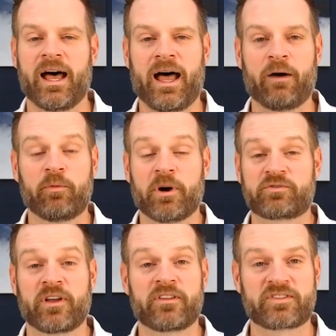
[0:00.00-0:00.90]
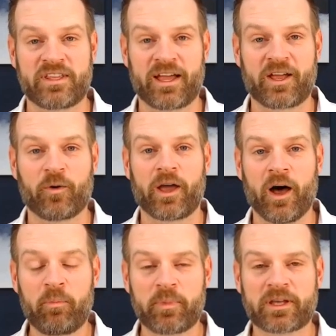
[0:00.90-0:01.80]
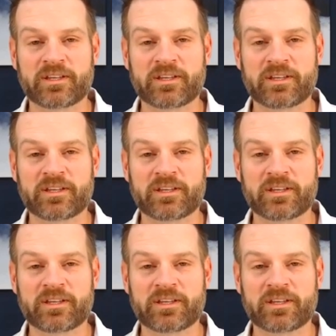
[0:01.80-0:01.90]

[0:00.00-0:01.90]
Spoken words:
I would much rather see that going up